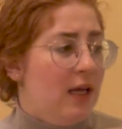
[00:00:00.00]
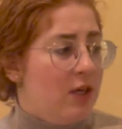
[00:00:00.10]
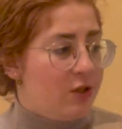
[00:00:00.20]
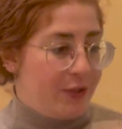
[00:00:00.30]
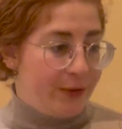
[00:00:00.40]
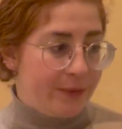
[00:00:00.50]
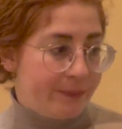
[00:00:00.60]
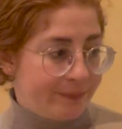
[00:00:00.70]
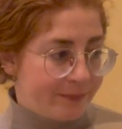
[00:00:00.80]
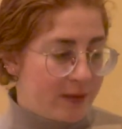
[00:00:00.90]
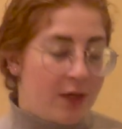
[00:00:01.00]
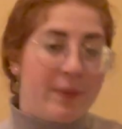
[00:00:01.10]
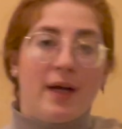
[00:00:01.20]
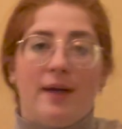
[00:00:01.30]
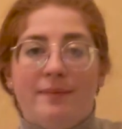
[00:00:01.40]
So here
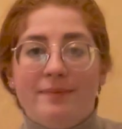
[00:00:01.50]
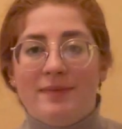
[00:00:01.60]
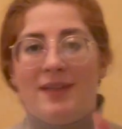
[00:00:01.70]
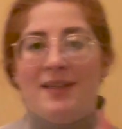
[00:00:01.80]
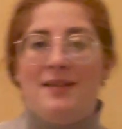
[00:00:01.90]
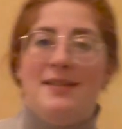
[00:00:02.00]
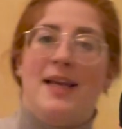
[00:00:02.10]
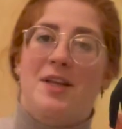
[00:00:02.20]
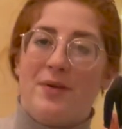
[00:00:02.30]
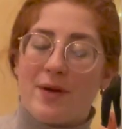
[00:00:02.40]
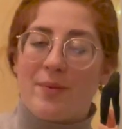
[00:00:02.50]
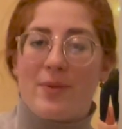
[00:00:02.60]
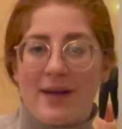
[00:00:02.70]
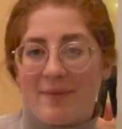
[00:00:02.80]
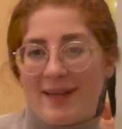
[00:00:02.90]
we are, second year in a row
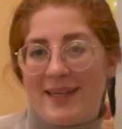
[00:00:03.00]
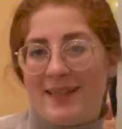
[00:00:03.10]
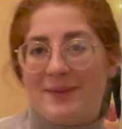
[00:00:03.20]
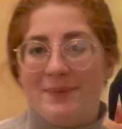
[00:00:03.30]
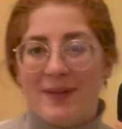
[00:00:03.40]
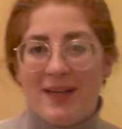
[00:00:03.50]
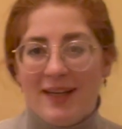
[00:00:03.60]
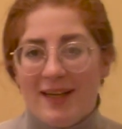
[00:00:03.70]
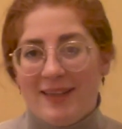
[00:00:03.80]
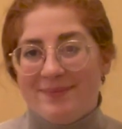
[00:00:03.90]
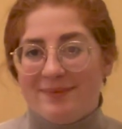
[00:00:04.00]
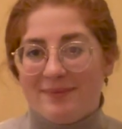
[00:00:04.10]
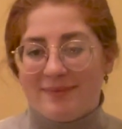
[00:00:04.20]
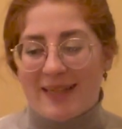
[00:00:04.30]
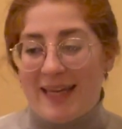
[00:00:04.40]
that I make it.
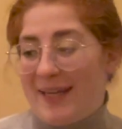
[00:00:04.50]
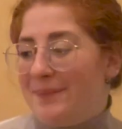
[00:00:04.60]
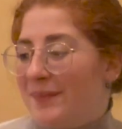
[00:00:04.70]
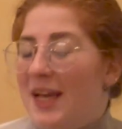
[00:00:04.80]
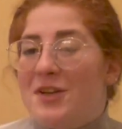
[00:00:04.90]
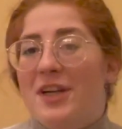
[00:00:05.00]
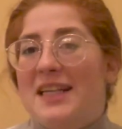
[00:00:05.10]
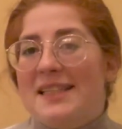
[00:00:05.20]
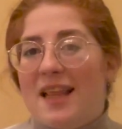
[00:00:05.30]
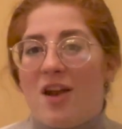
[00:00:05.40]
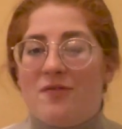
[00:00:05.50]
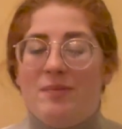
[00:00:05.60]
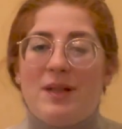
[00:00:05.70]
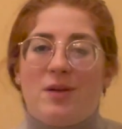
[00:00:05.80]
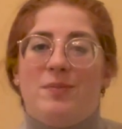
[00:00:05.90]
Yeah, you're gonna see a lot of
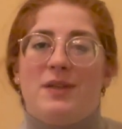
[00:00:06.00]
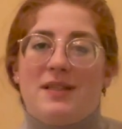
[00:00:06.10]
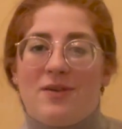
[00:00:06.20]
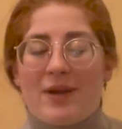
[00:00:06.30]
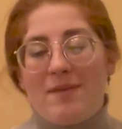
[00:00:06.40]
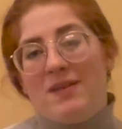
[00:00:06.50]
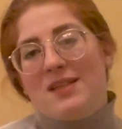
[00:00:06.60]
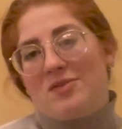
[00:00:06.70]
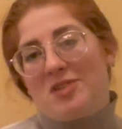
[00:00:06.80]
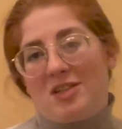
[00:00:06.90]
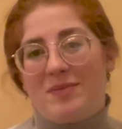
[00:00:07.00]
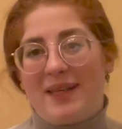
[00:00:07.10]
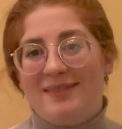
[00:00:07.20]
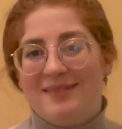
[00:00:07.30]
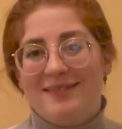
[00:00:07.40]
familiar books, okay? Please don't judge me,
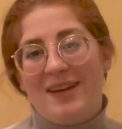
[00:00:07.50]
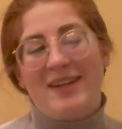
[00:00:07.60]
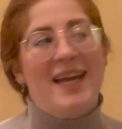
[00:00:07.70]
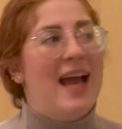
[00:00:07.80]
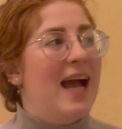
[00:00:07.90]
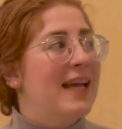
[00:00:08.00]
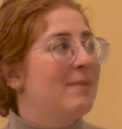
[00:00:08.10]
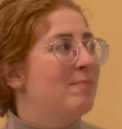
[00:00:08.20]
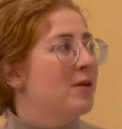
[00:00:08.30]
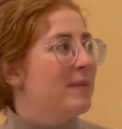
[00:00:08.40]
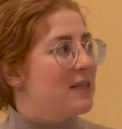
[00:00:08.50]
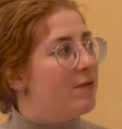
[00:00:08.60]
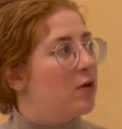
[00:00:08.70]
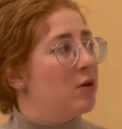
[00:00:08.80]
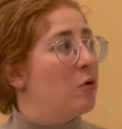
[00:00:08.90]
okay? I put myself
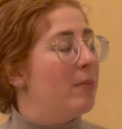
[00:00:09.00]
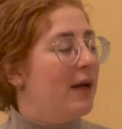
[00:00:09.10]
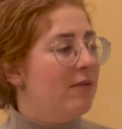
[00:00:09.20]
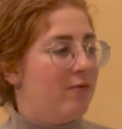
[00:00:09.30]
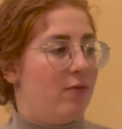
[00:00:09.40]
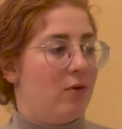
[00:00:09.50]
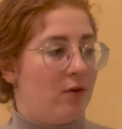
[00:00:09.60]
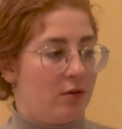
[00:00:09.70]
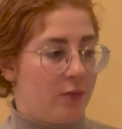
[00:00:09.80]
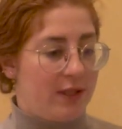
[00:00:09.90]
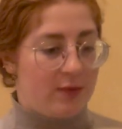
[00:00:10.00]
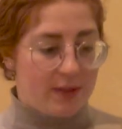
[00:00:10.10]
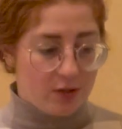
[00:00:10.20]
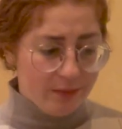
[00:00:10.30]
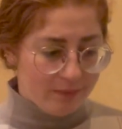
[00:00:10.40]
on a no-buy for
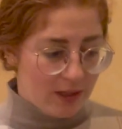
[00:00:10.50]
2022.